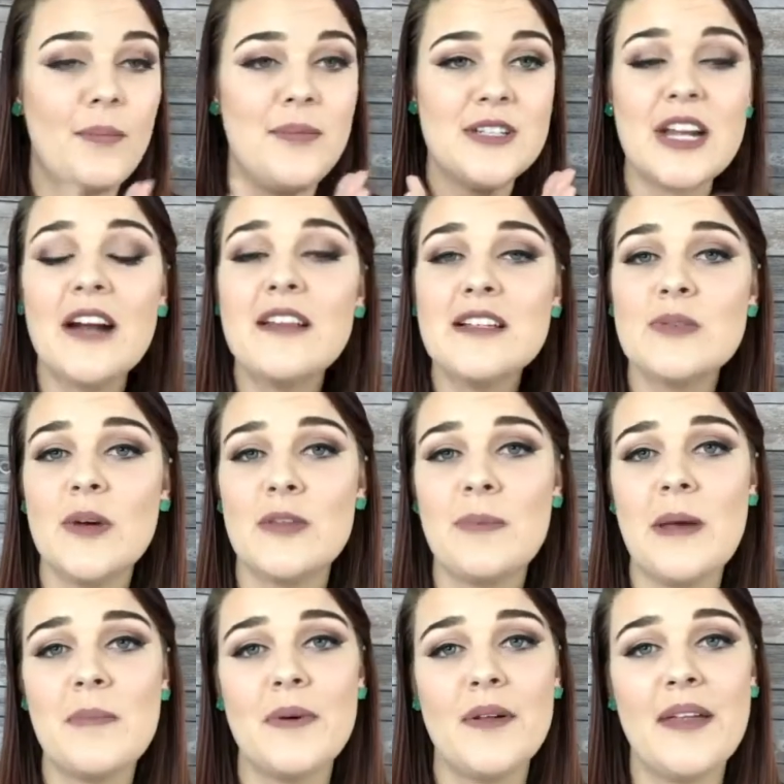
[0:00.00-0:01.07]
share this with
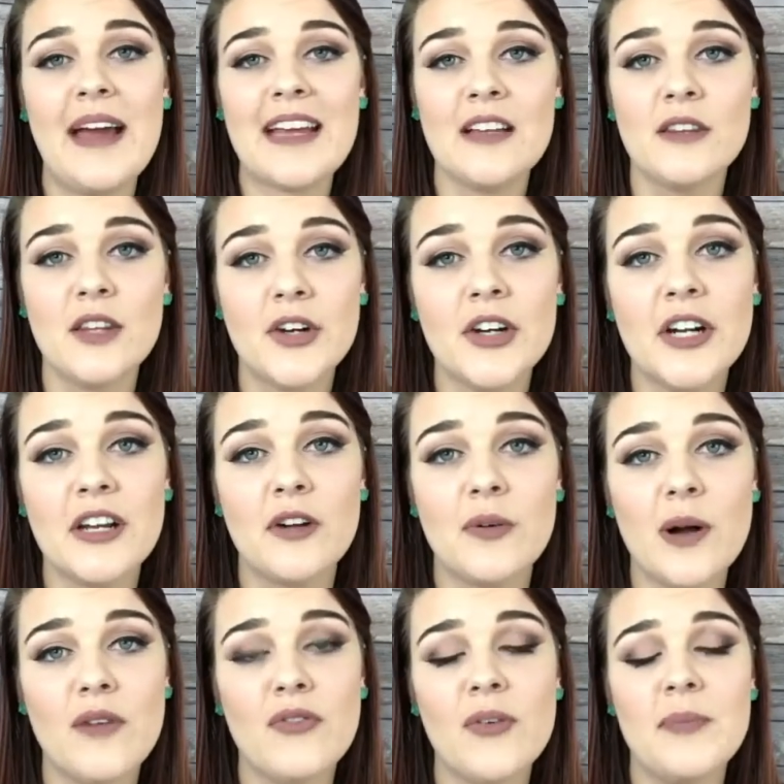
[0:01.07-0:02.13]
people that can learn and
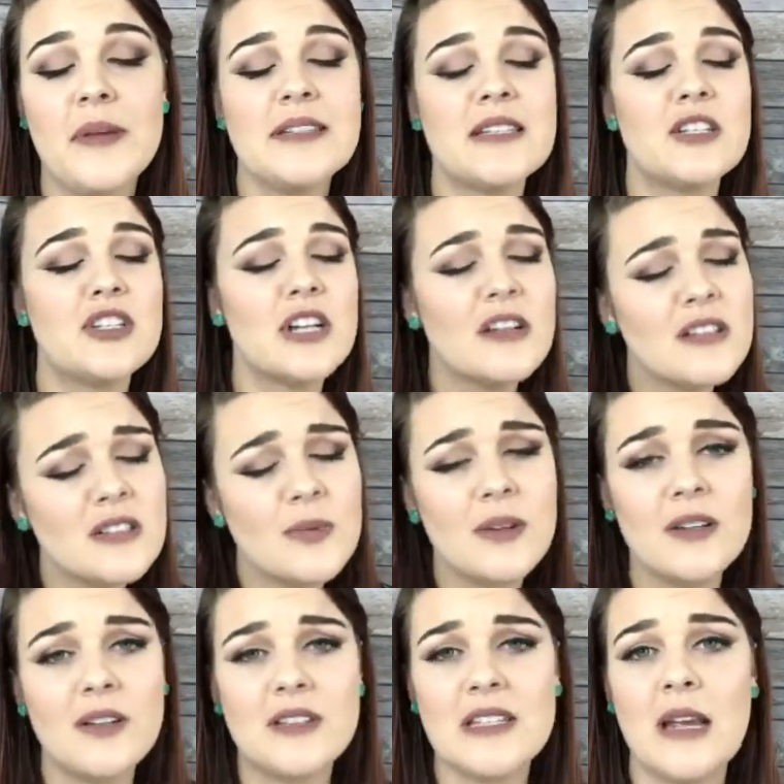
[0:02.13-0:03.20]
grow from this. Share this
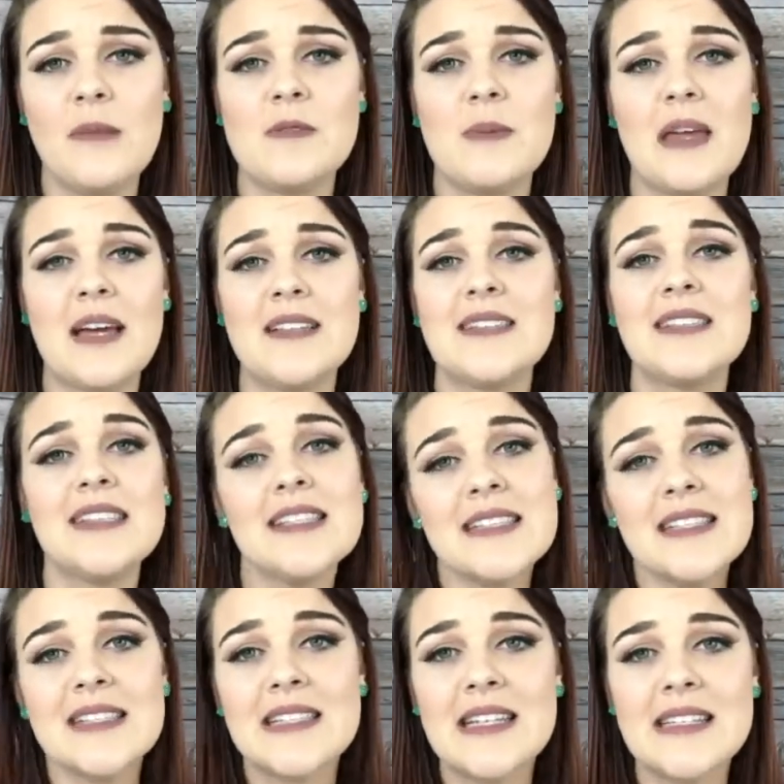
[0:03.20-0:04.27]
with your teams, because this
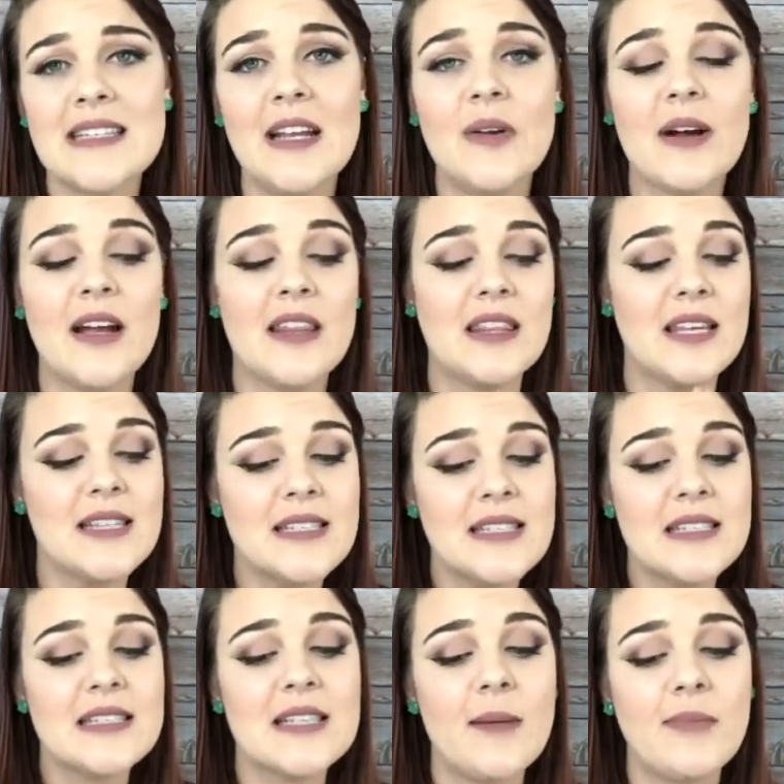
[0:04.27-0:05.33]
is the secret. This
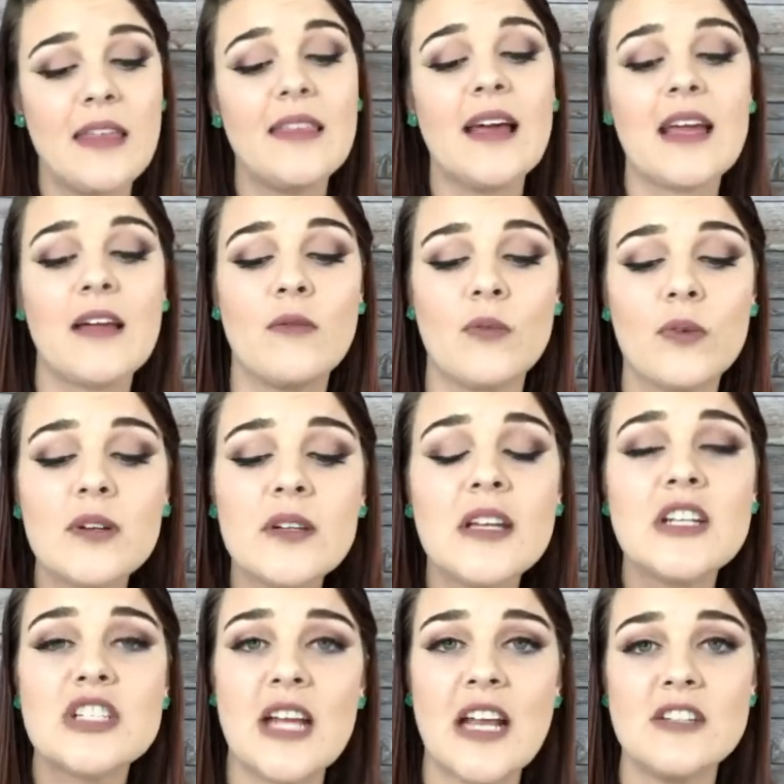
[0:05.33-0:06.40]
is something that can
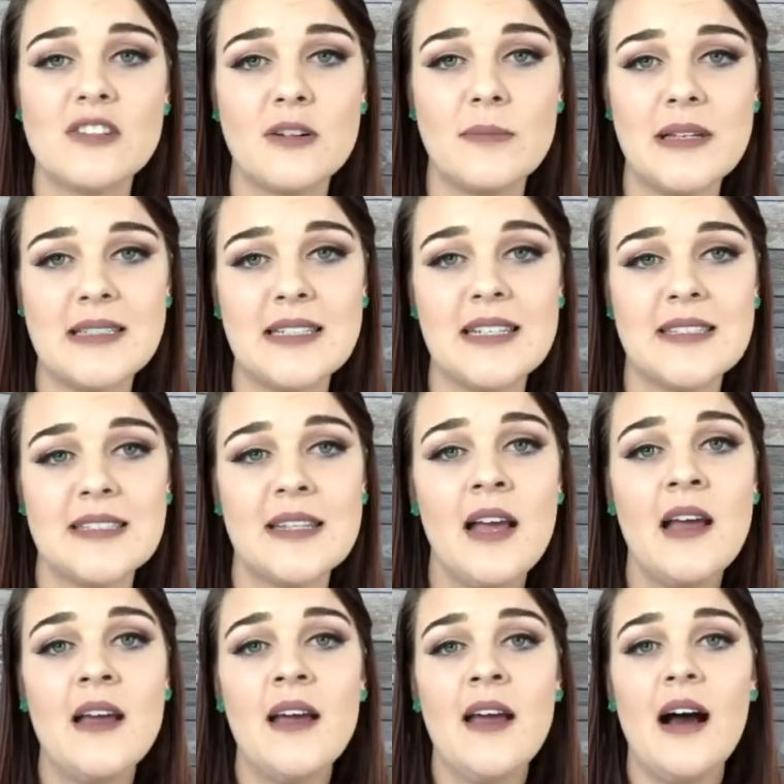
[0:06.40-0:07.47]
really change their business
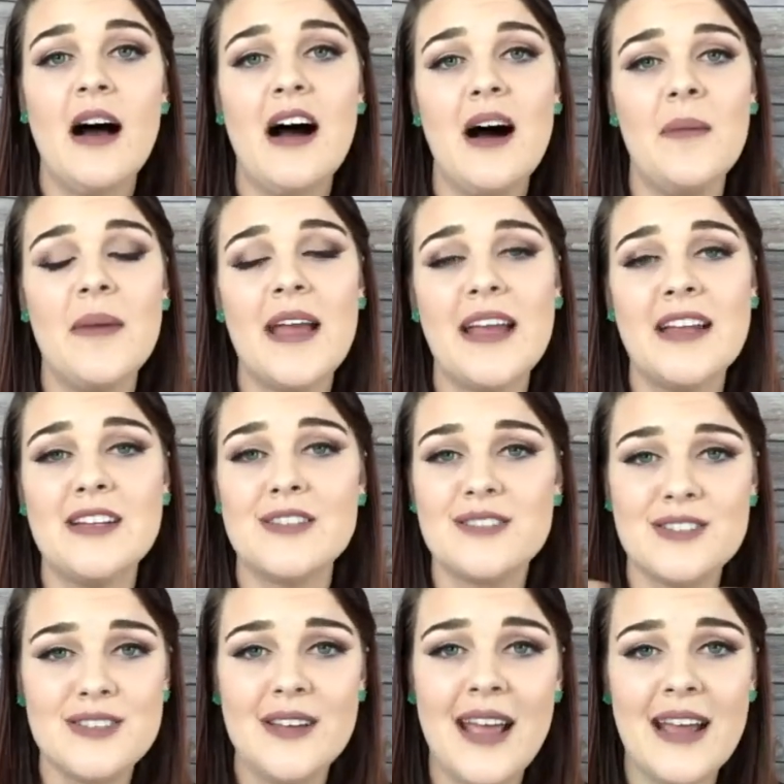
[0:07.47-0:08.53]
and
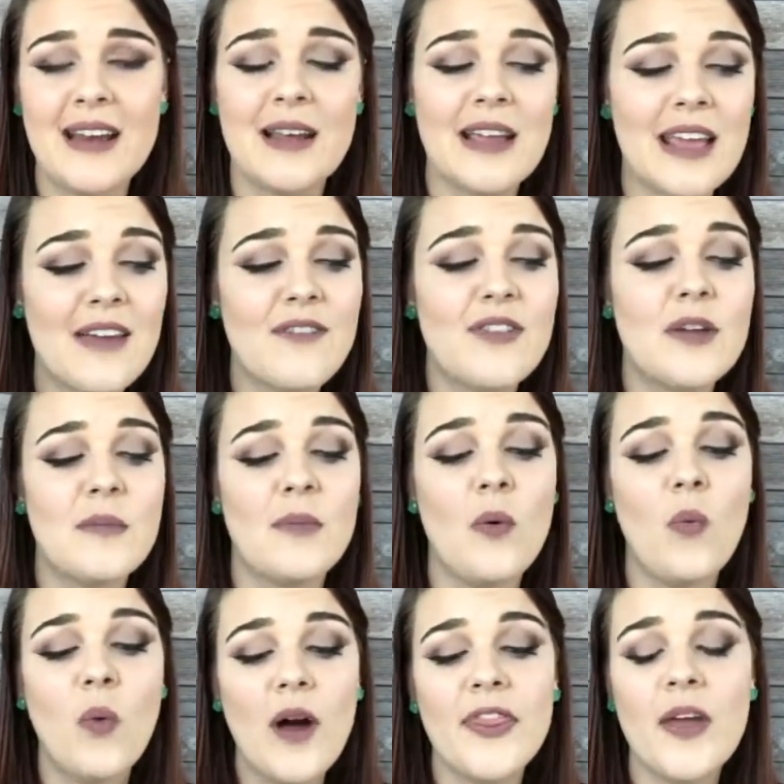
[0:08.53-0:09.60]
give them
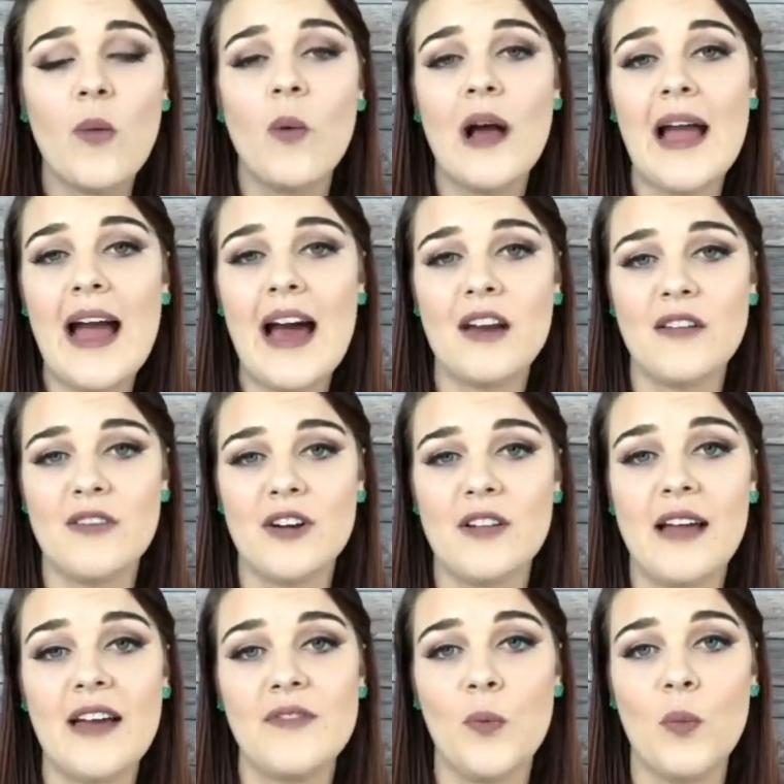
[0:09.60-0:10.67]
what they want out of their
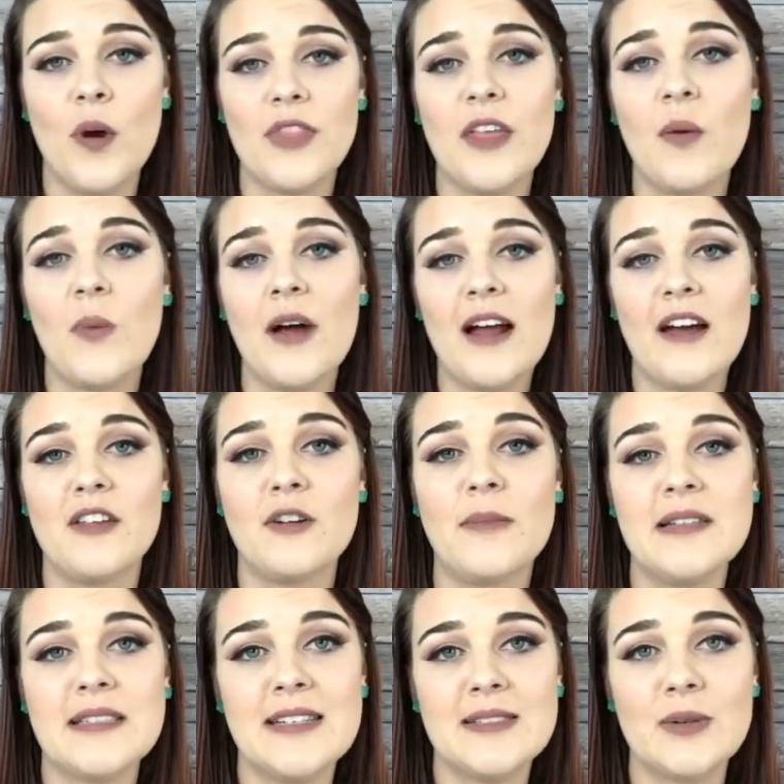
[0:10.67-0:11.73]
life and what they want out of their
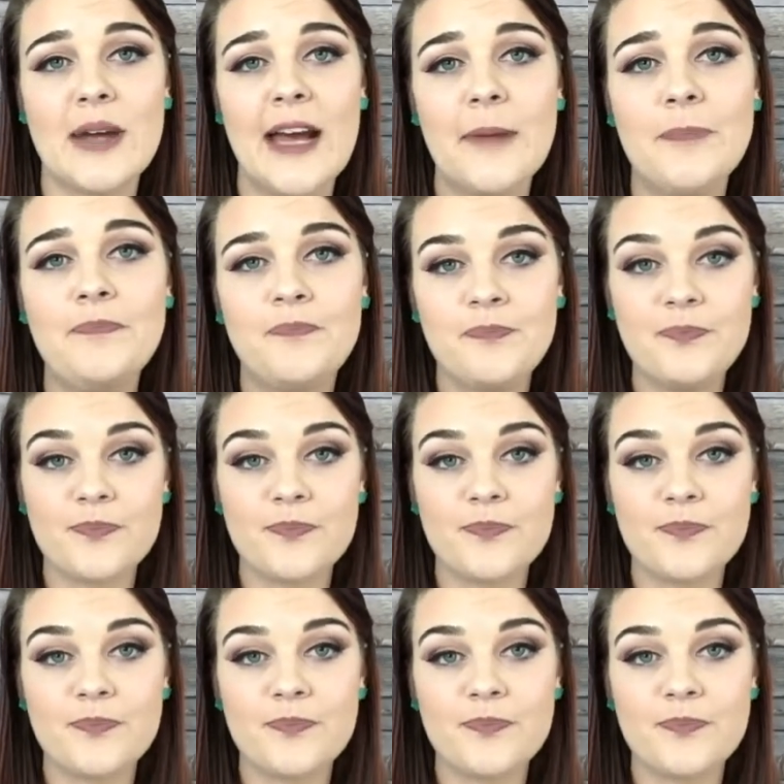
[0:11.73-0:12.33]
business, okay?